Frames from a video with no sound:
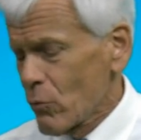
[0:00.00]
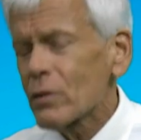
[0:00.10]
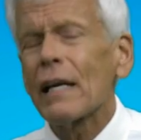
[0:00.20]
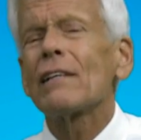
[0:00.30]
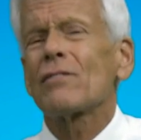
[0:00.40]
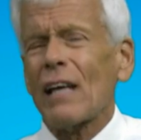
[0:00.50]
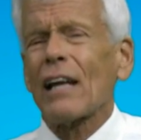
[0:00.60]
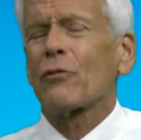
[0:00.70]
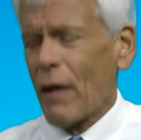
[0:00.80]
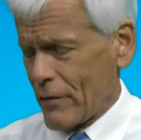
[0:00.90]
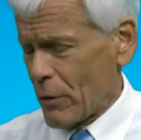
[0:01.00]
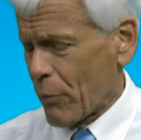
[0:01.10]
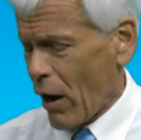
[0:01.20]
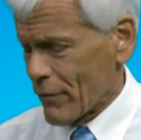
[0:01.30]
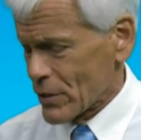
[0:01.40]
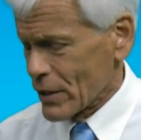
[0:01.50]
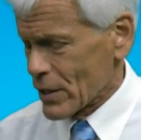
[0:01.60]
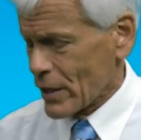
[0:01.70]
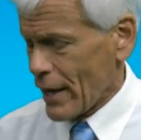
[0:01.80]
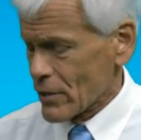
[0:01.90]
We'll take satisfactory profits in
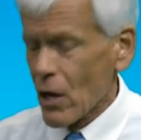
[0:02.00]
this case.